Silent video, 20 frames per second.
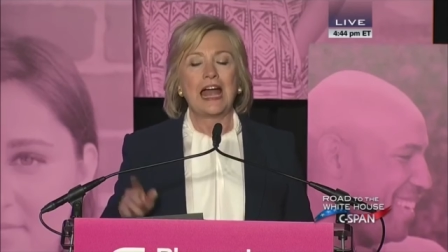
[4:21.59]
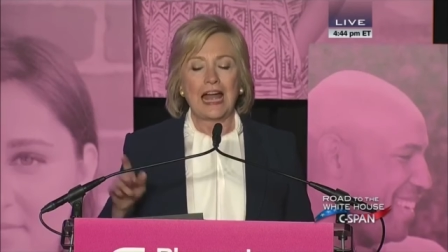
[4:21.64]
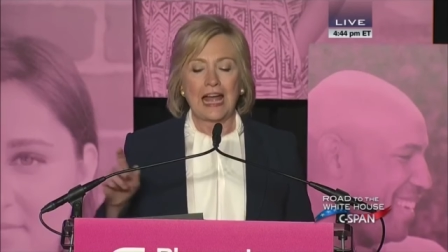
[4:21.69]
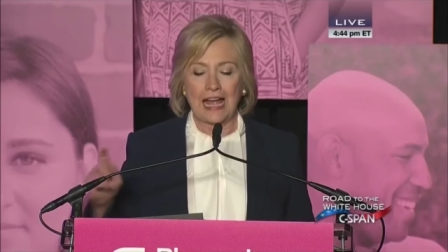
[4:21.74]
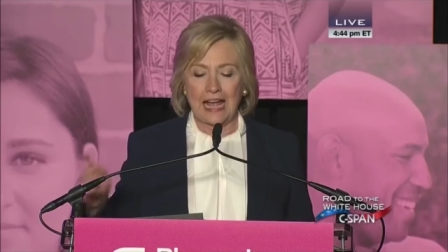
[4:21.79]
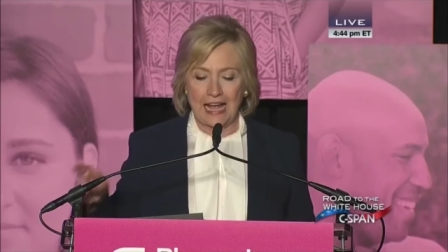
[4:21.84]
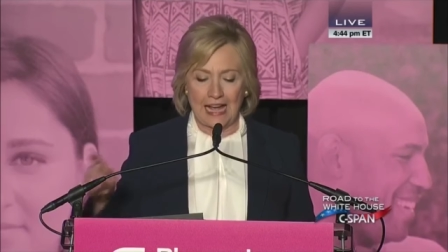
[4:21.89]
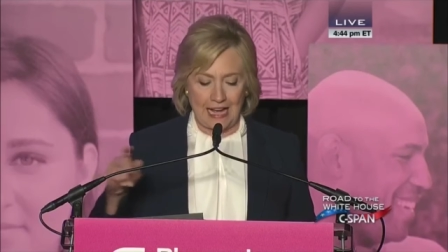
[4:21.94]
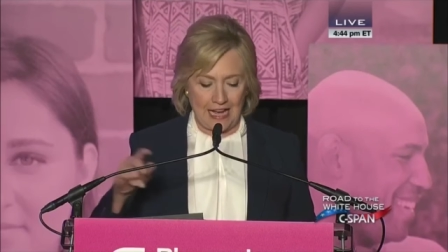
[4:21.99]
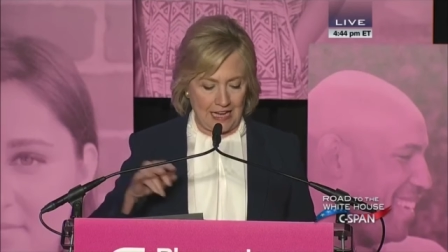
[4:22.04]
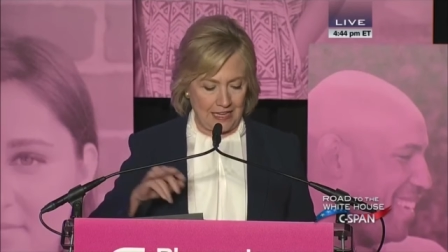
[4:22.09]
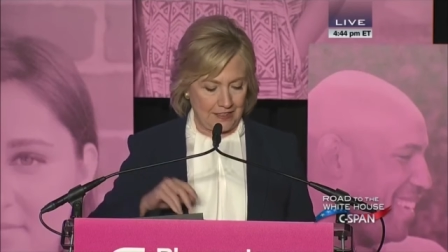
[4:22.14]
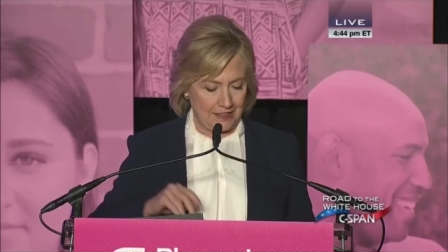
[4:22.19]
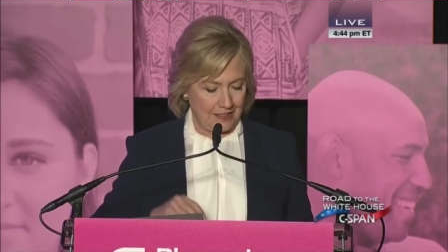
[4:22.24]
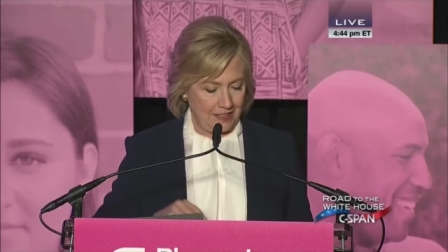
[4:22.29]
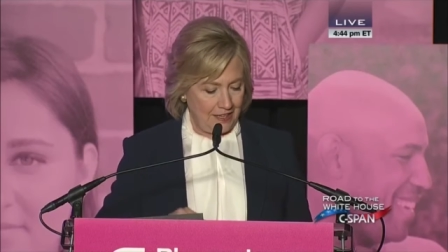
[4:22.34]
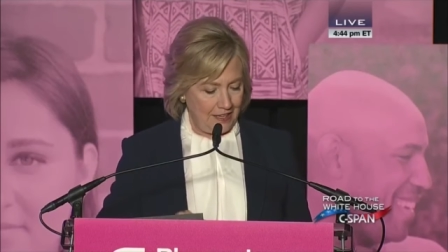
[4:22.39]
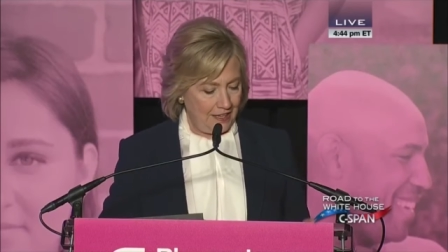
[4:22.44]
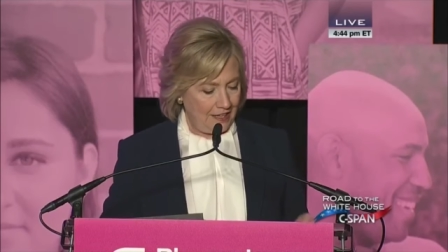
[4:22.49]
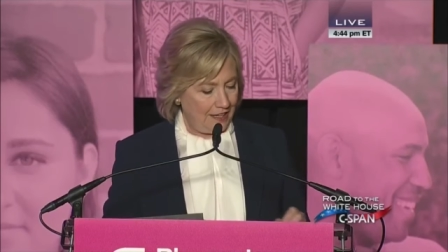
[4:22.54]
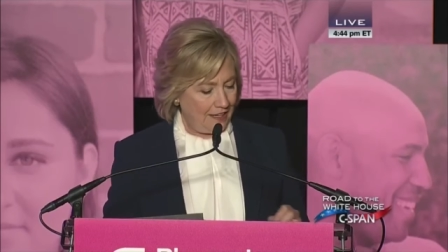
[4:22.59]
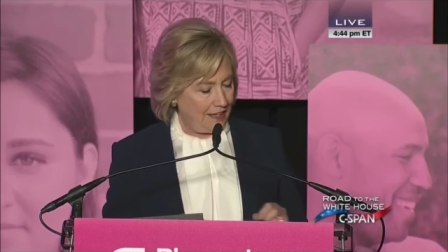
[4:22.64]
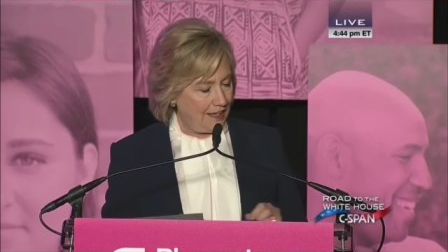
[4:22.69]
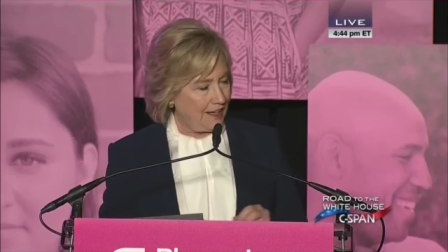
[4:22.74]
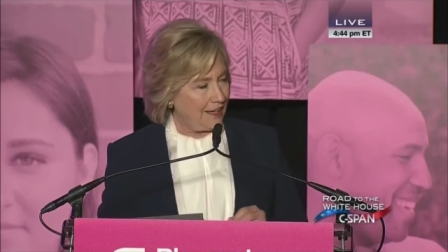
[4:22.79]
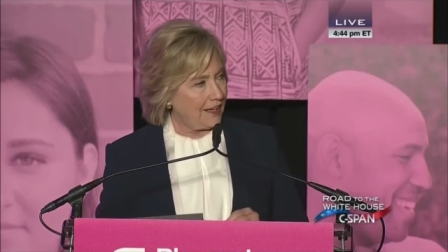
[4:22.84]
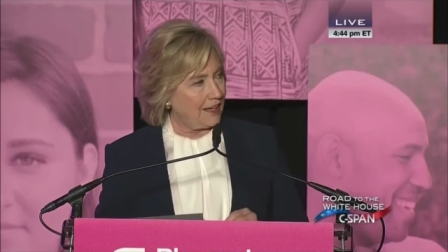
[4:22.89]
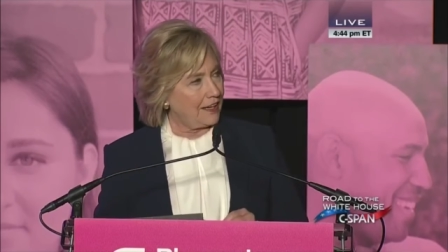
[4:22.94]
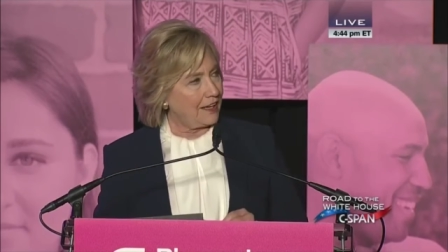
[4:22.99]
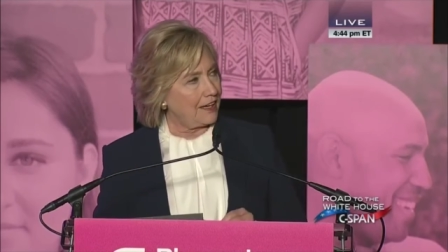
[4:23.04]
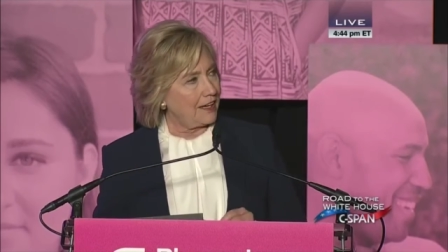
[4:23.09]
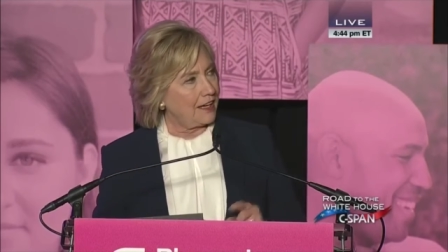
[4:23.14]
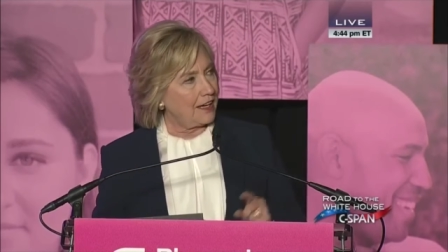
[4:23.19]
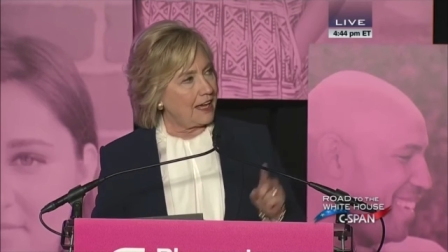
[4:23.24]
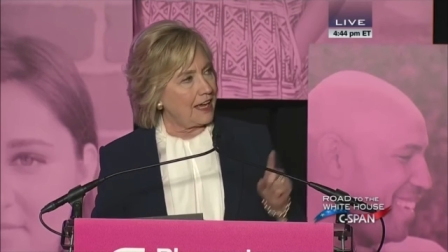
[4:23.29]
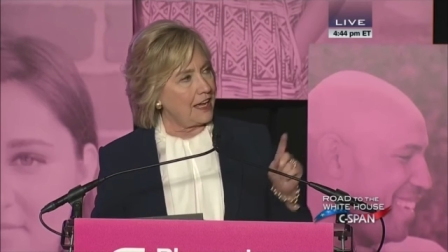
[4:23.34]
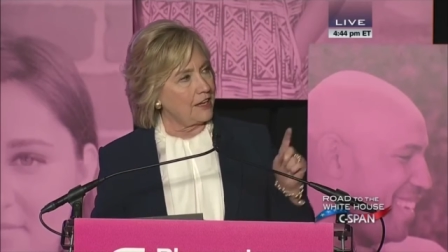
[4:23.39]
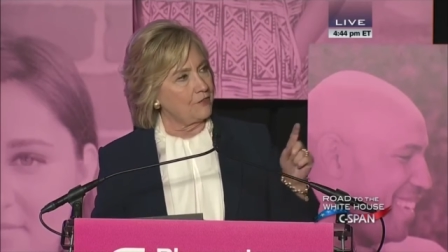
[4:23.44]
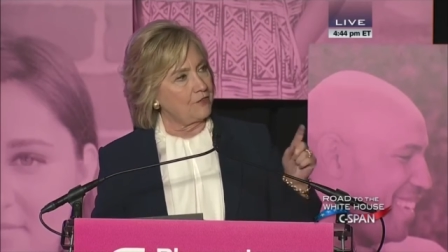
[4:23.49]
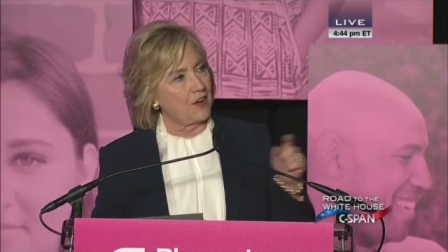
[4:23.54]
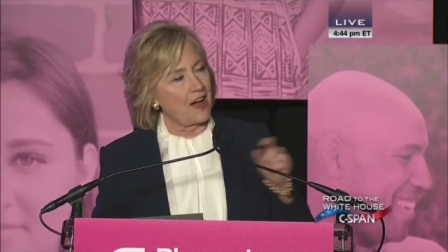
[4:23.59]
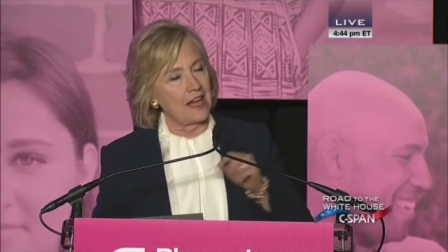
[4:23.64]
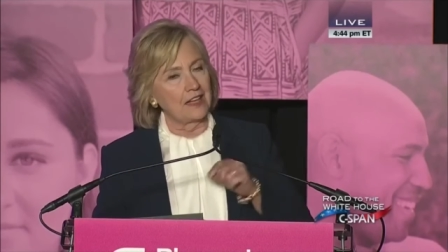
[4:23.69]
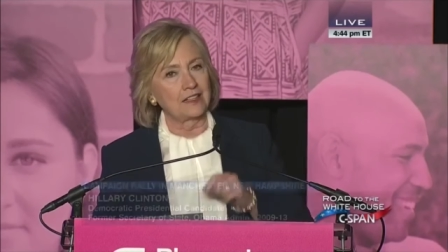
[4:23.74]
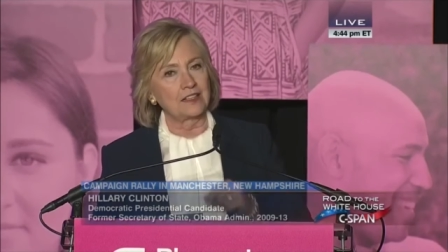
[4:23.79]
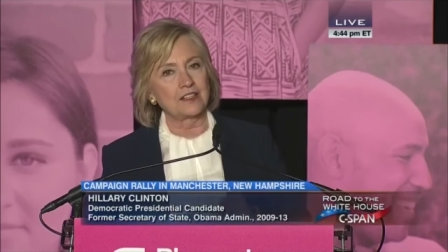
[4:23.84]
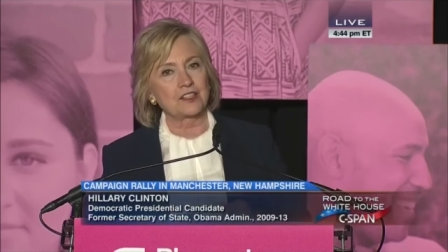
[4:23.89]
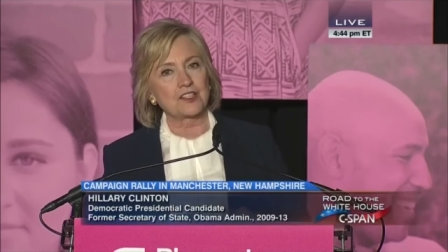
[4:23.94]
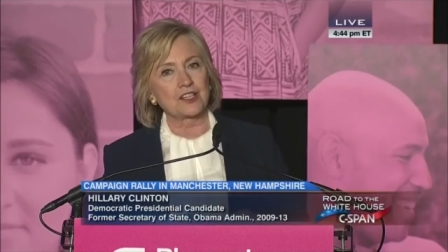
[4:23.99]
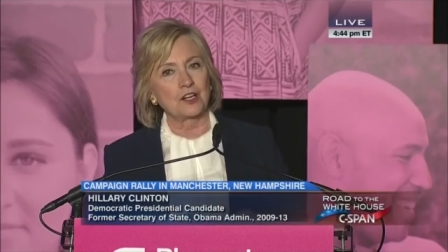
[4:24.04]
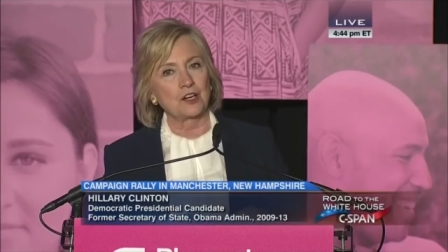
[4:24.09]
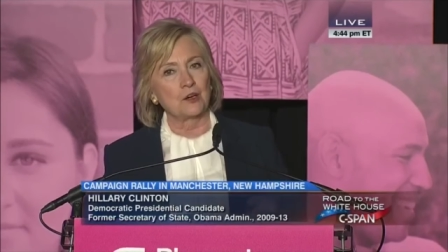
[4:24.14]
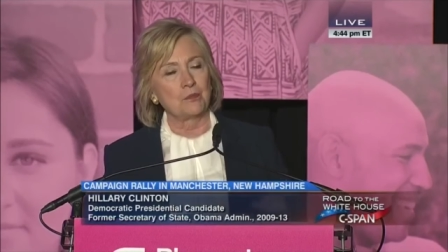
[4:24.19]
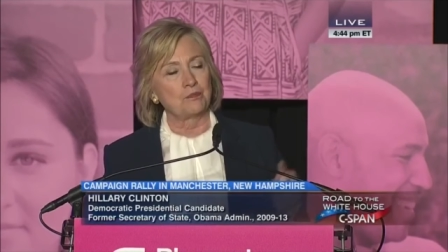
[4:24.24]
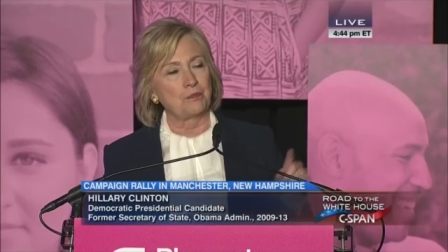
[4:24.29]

and a volunteer